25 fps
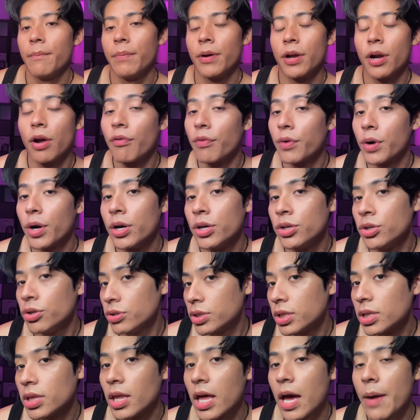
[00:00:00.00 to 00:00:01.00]
but overall,
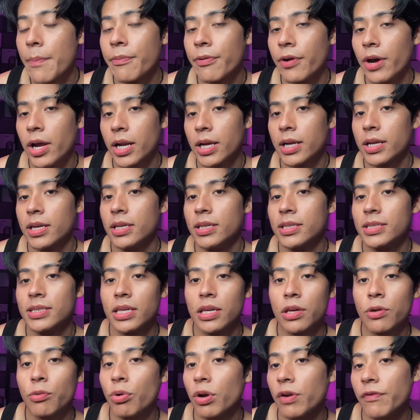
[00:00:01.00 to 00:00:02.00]
using that product is the
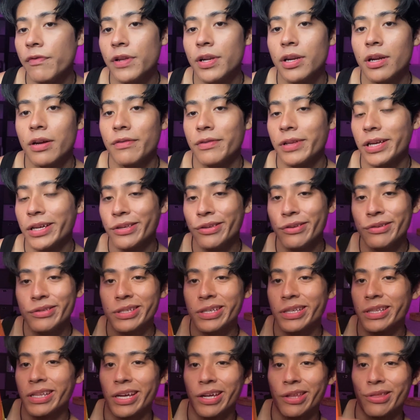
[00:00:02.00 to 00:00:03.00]
equivalent of like
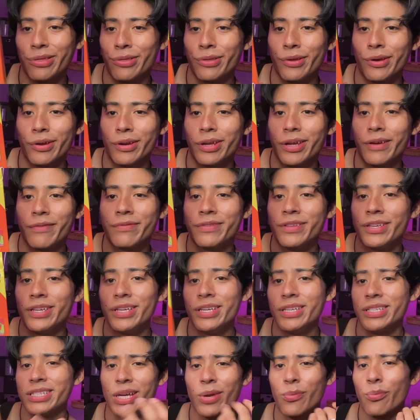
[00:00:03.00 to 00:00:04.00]
using like 30 of
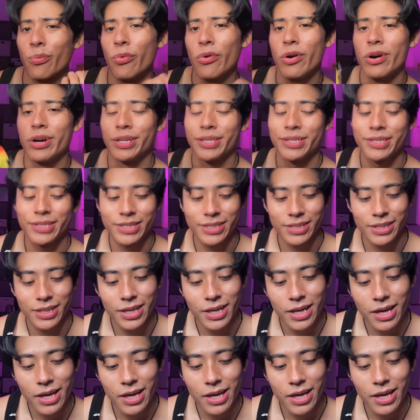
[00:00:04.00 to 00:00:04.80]
these at once.